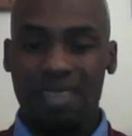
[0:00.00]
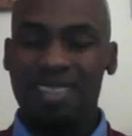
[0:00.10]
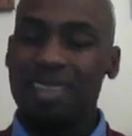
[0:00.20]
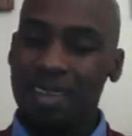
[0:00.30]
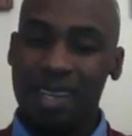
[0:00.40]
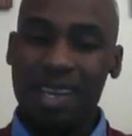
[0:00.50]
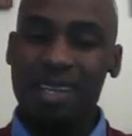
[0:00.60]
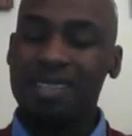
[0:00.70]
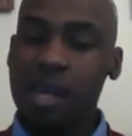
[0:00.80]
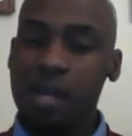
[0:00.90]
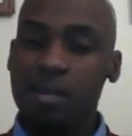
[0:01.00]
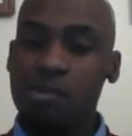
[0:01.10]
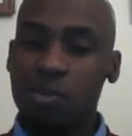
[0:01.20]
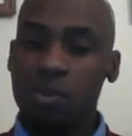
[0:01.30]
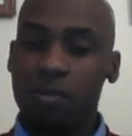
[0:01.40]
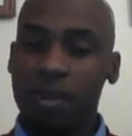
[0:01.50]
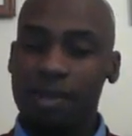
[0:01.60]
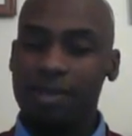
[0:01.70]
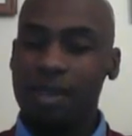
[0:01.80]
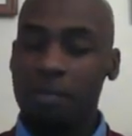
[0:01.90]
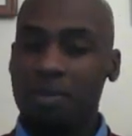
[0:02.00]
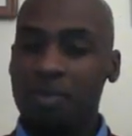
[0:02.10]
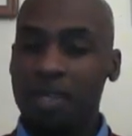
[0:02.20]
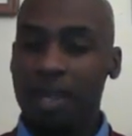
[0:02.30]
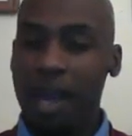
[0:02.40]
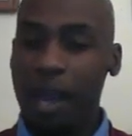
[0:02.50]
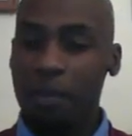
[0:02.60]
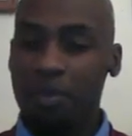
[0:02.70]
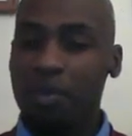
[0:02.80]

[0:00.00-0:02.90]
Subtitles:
It's not unusual for that type of thing to happen.